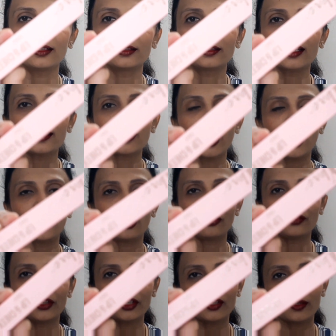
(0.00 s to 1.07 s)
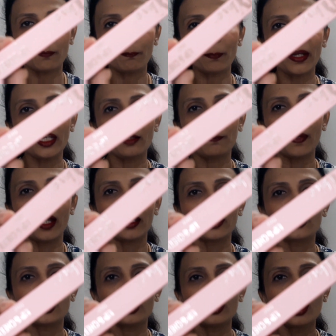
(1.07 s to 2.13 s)
this kind of, it is a pink
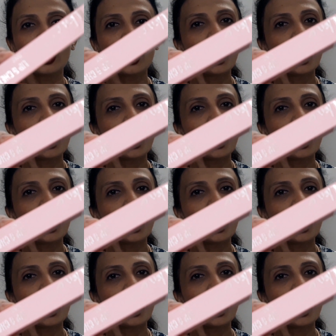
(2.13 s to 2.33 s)
packaging,